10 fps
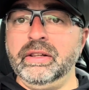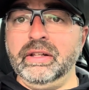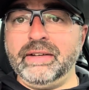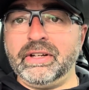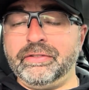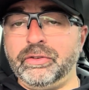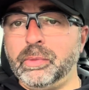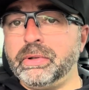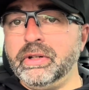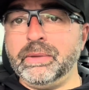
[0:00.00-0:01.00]
I've got full
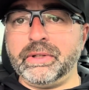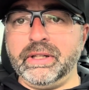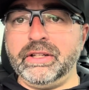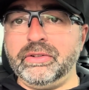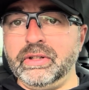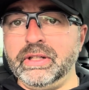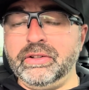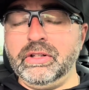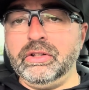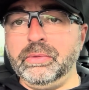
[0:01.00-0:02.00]
programs on this
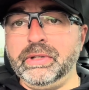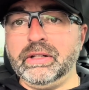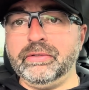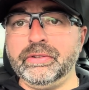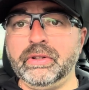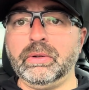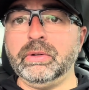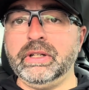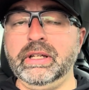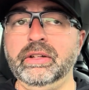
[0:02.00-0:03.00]
YouTube channel for the
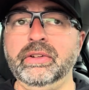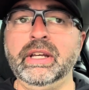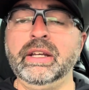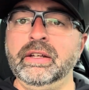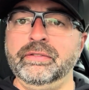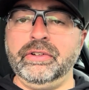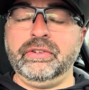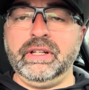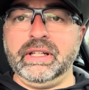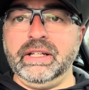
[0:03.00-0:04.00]
older kids for
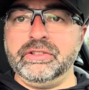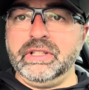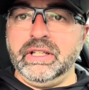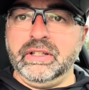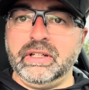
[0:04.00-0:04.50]
strength and conditioning.